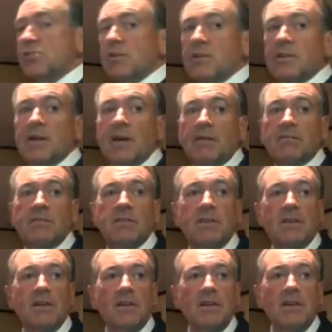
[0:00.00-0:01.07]
certain of.
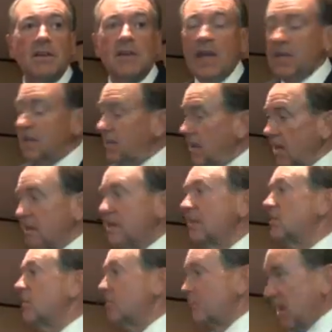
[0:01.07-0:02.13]
He did not
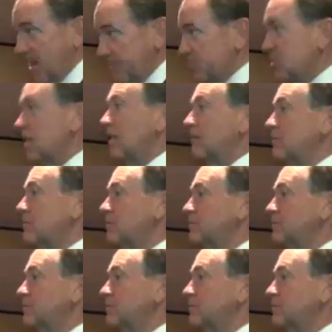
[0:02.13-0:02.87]
get there by himself.